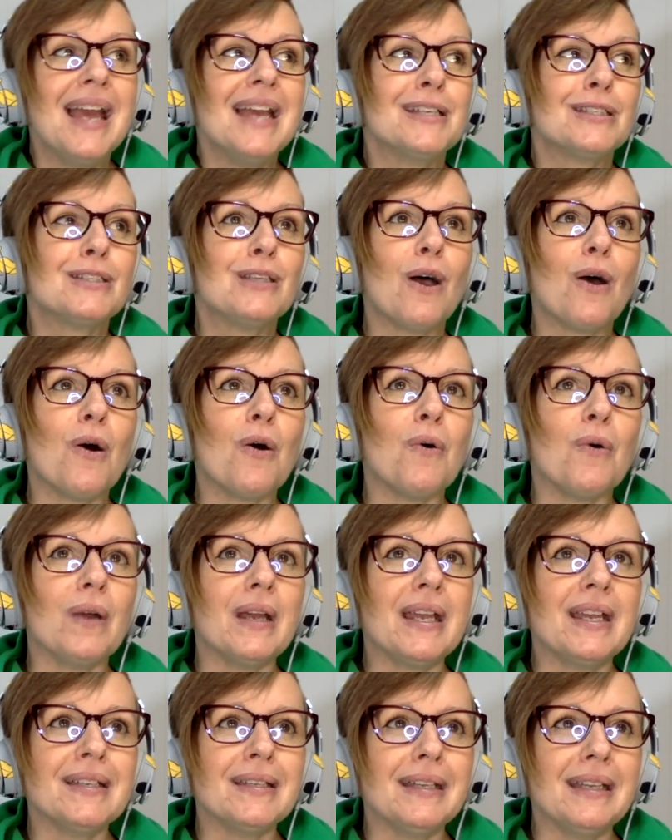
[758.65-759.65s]
So
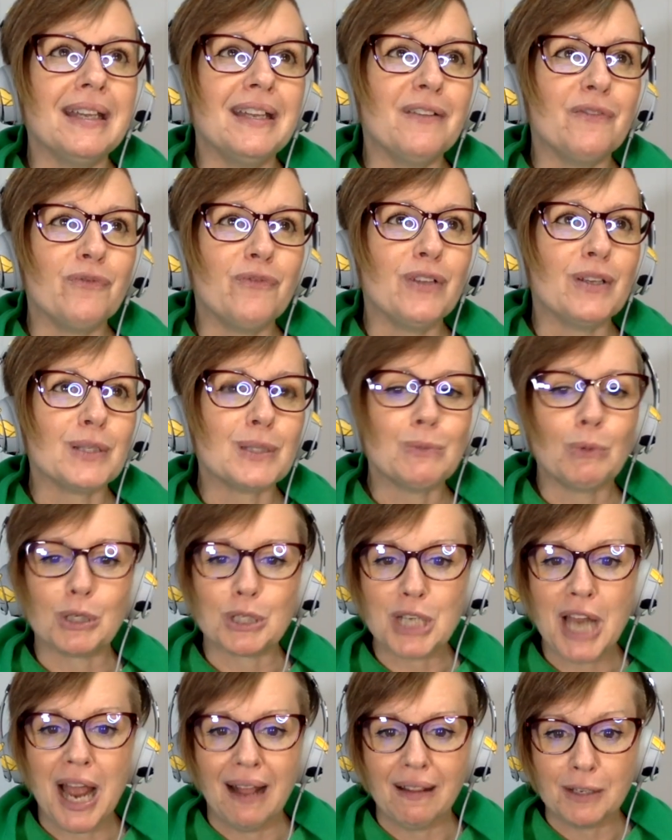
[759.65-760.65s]
it feels more
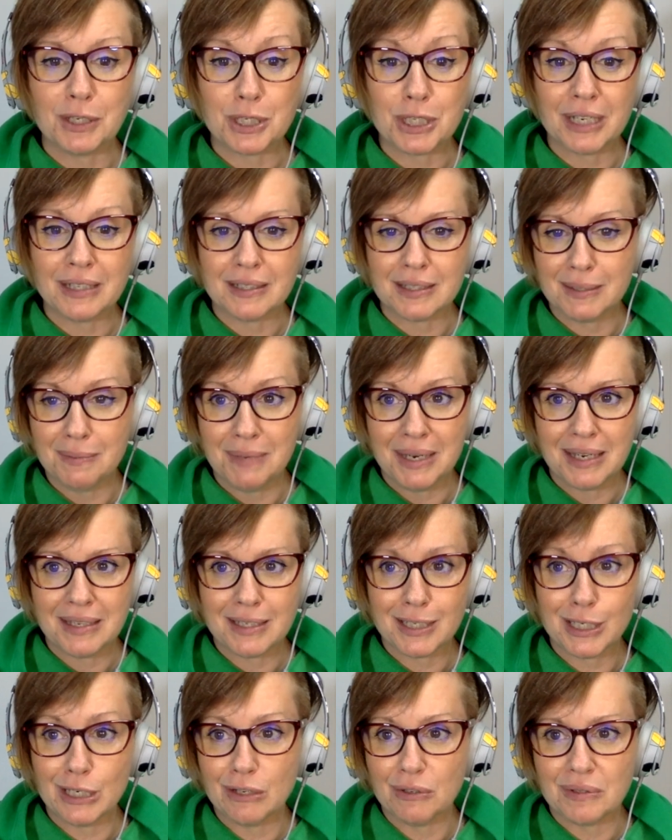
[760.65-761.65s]
challenging to me
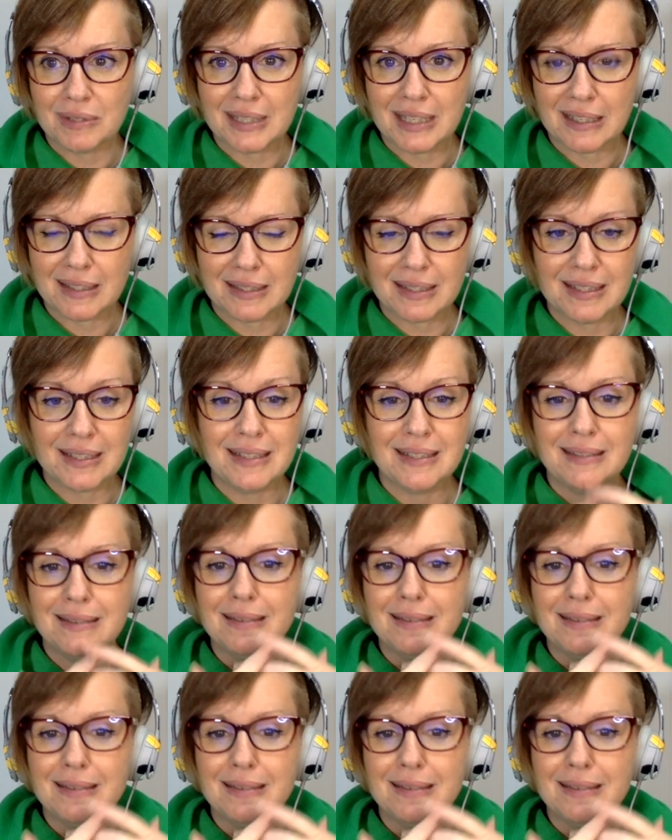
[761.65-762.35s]
to use this